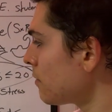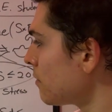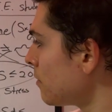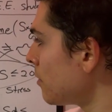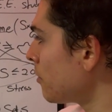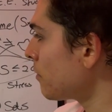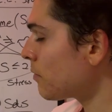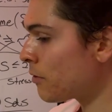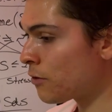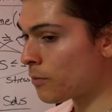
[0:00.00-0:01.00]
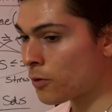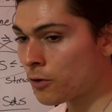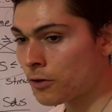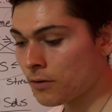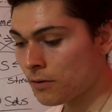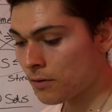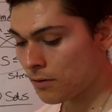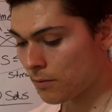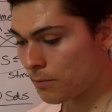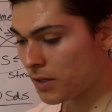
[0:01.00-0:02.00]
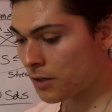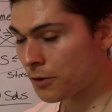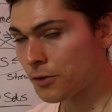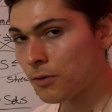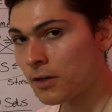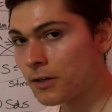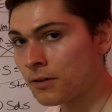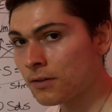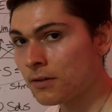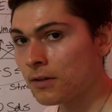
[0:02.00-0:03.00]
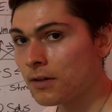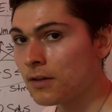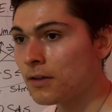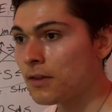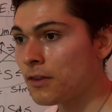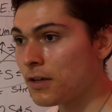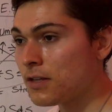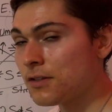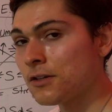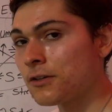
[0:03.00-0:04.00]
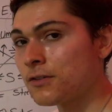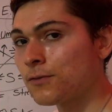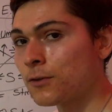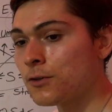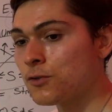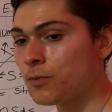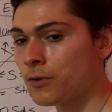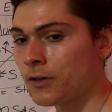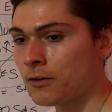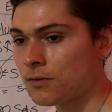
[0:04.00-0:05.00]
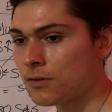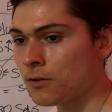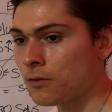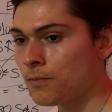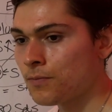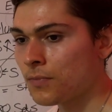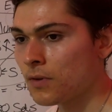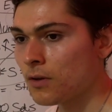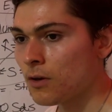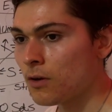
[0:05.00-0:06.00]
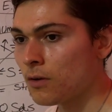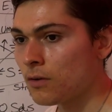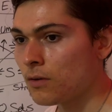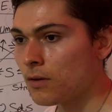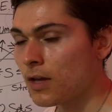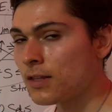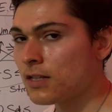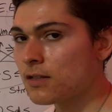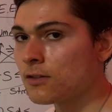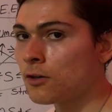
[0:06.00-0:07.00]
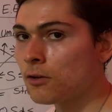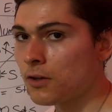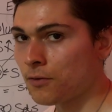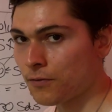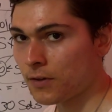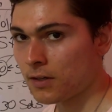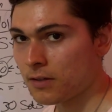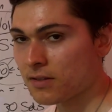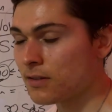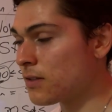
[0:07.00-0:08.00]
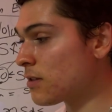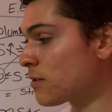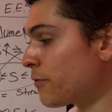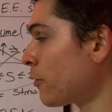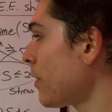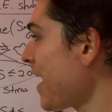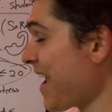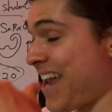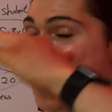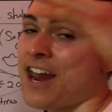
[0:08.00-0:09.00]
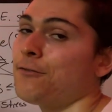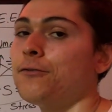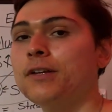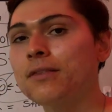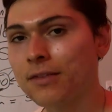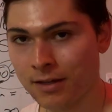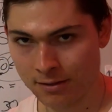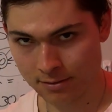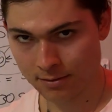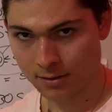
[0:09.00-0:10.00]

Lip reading: You know, the more beginner you are, the easier it is for you to burn out. So this is not only on fitness, this is for everything